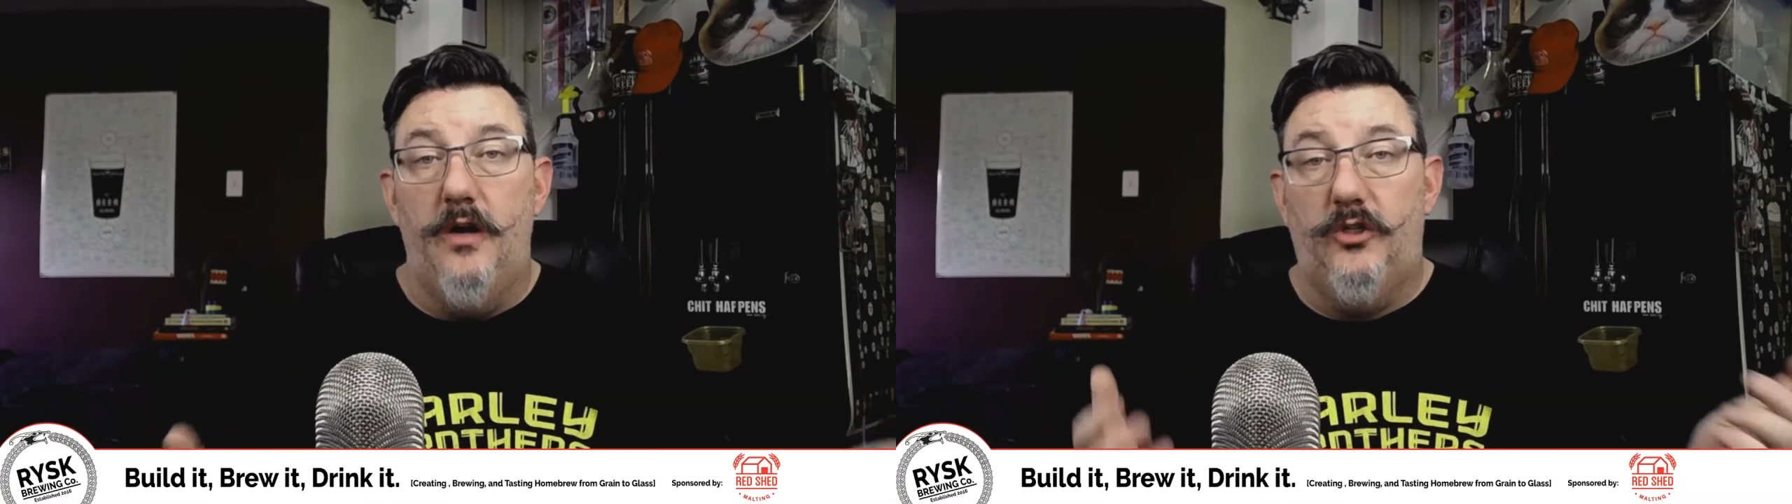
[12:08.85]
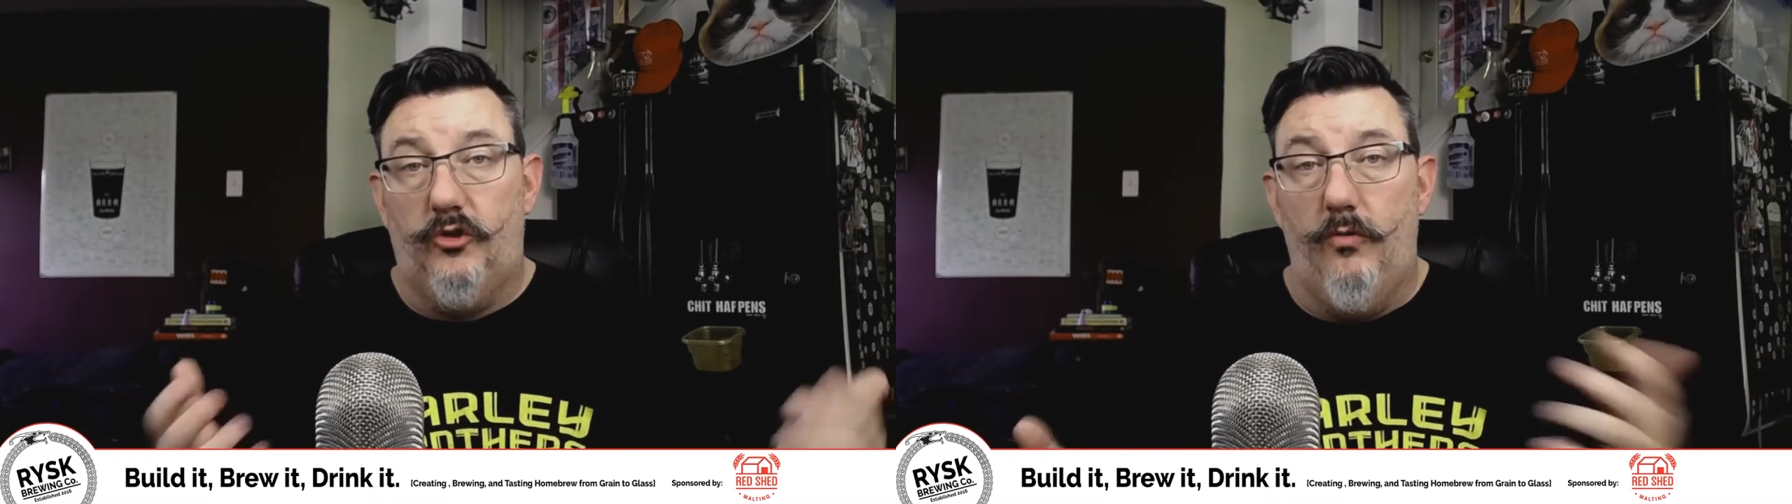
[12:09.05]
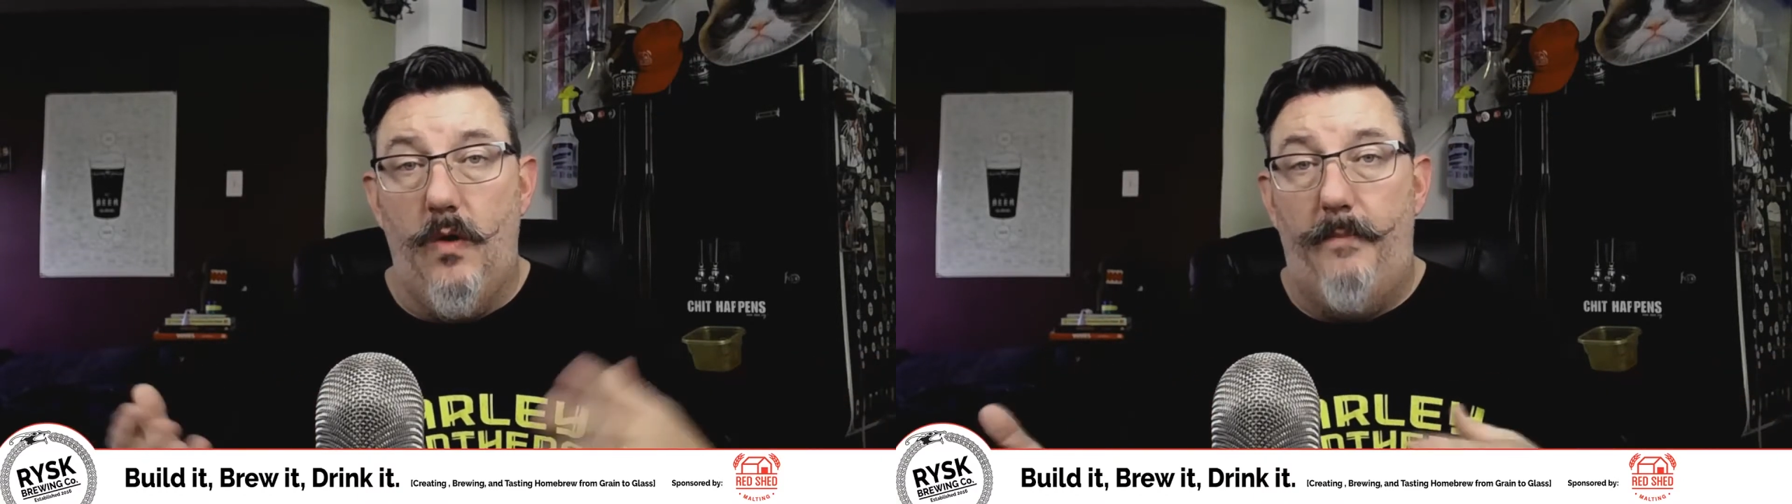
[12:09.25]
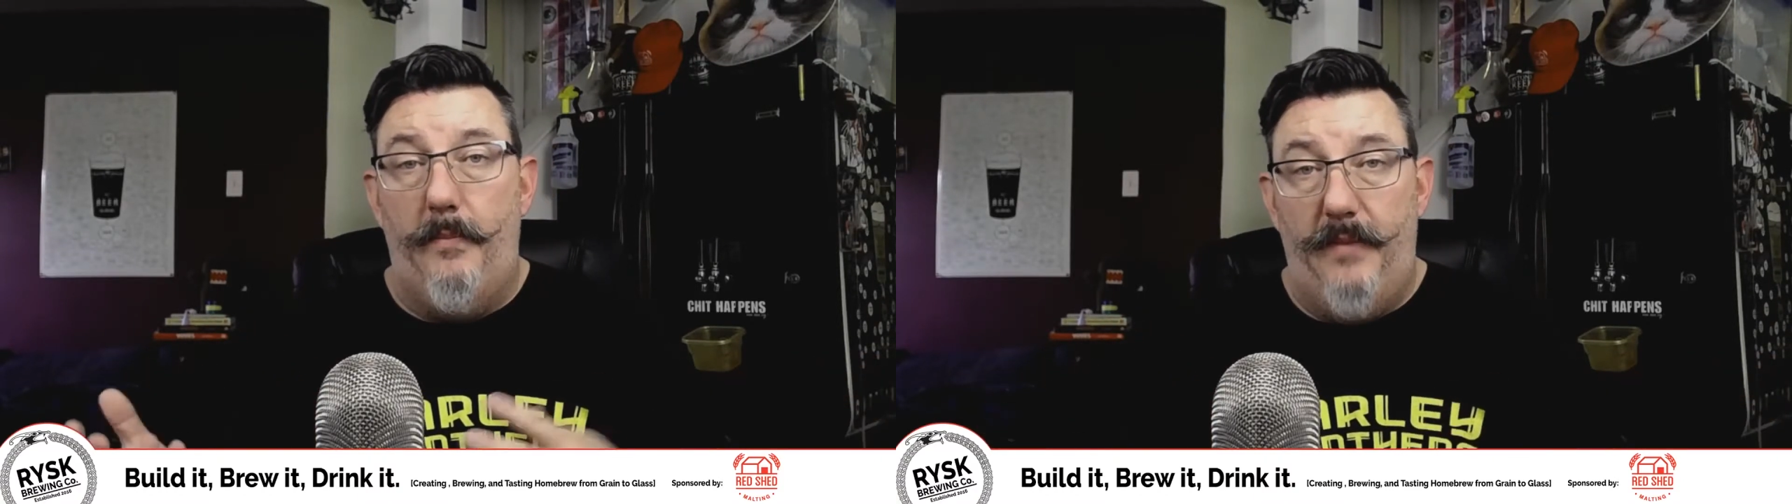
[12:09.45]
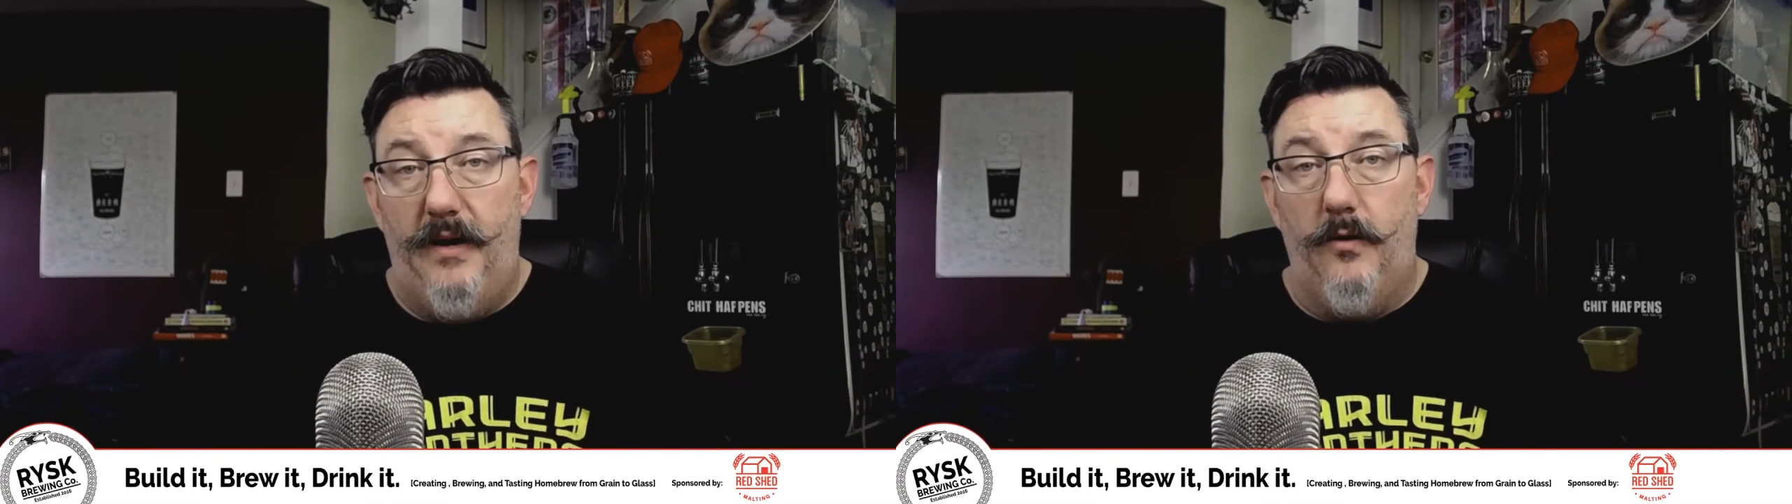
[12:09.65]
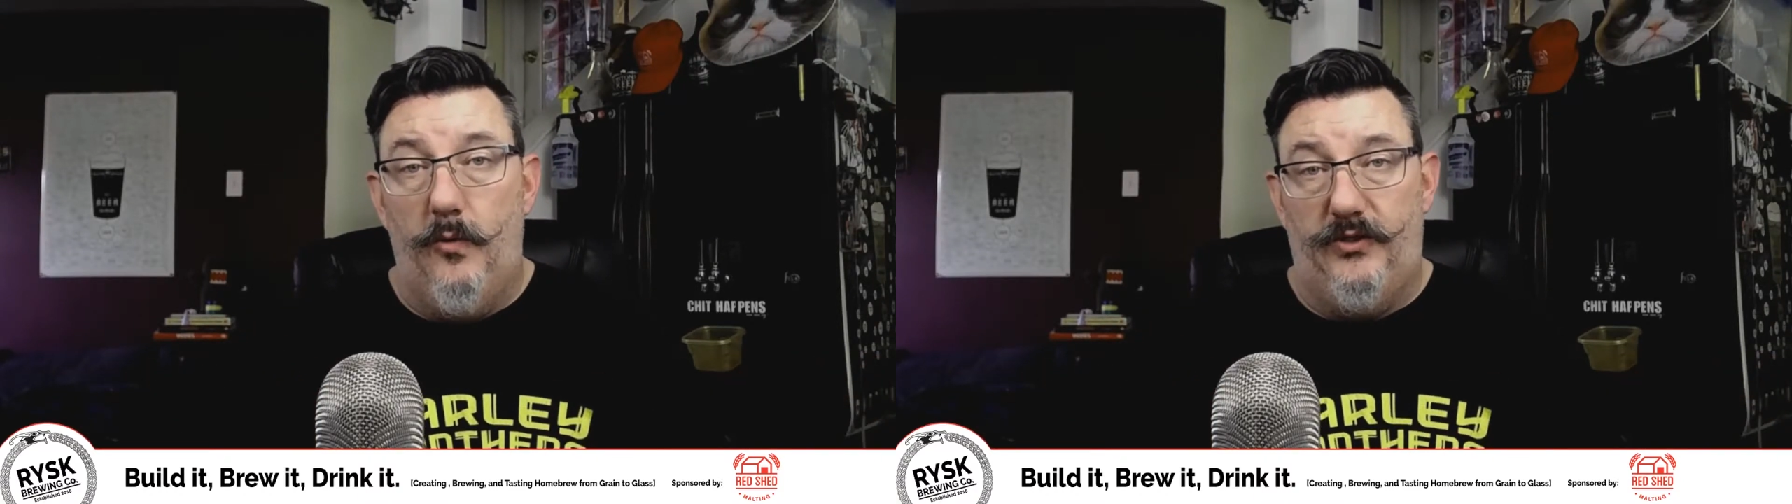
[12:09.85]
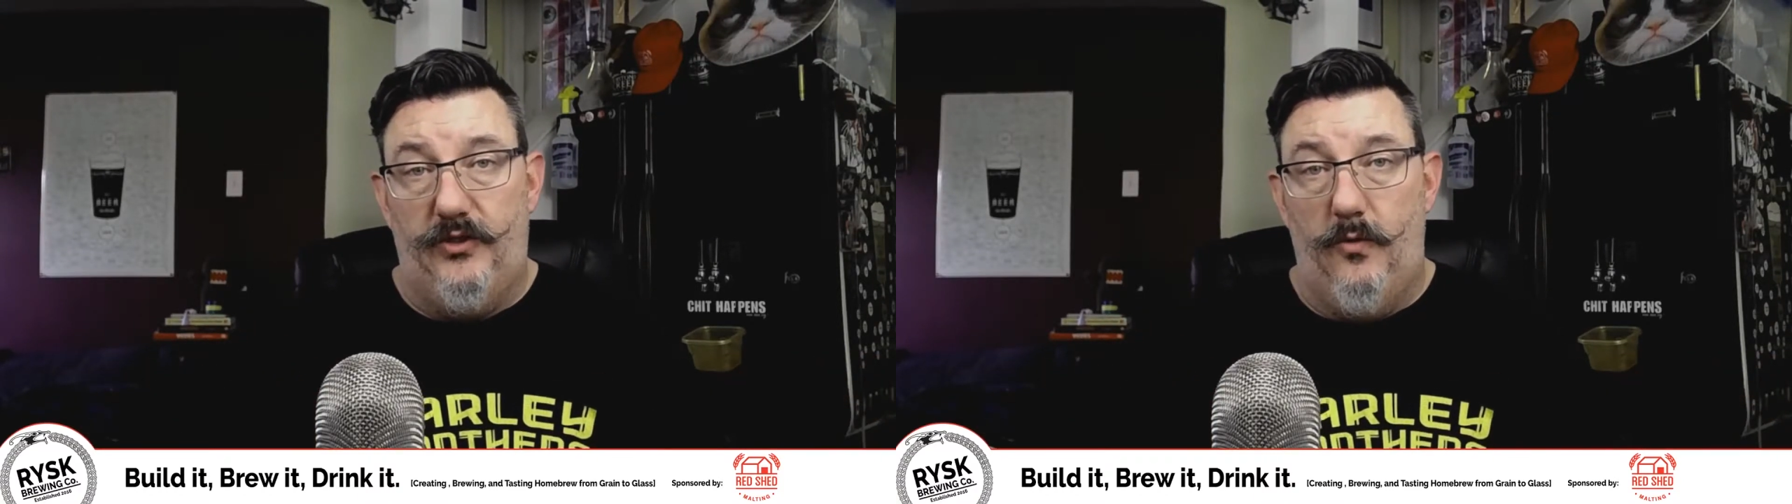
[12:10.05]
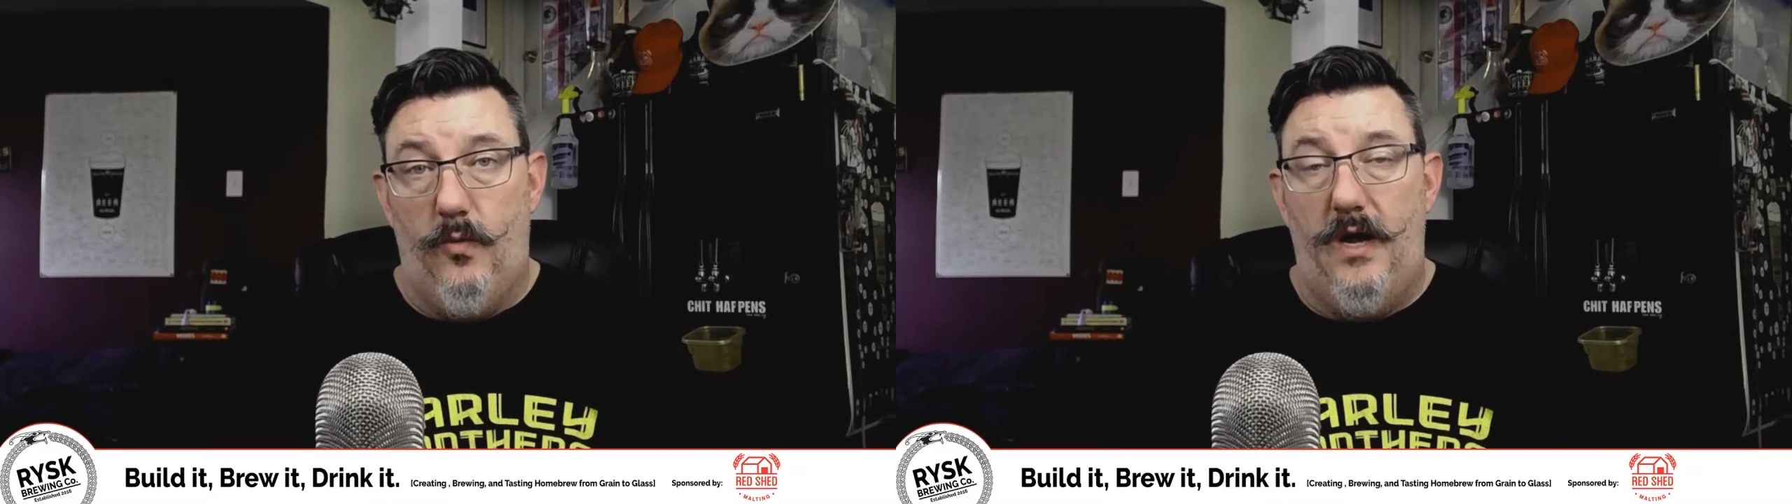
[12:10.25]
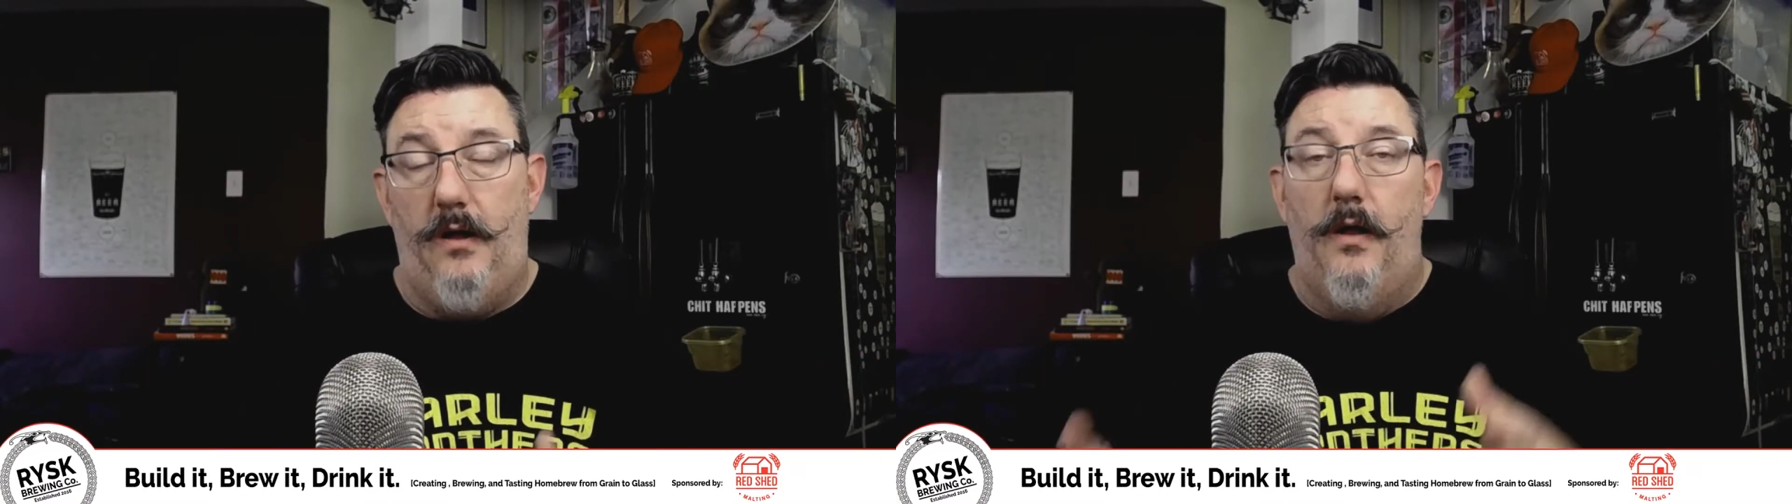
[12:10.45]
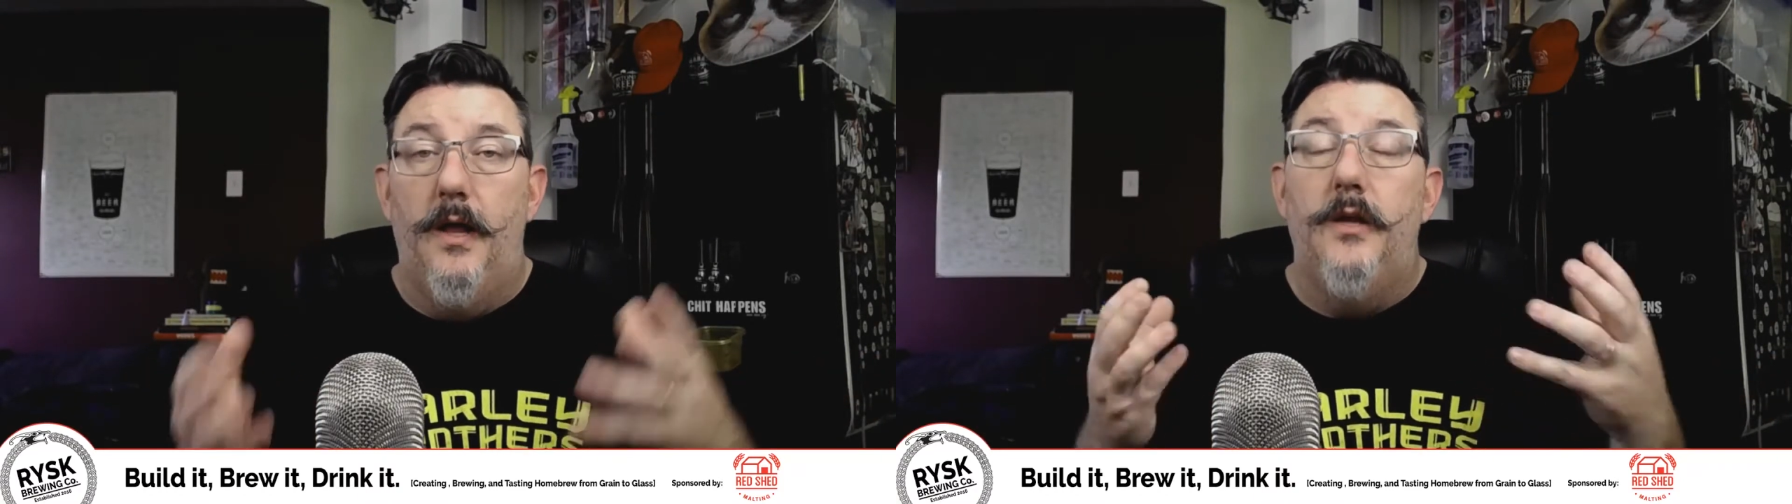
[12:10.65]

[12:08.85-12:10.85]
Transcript: screw up a beer once in a while.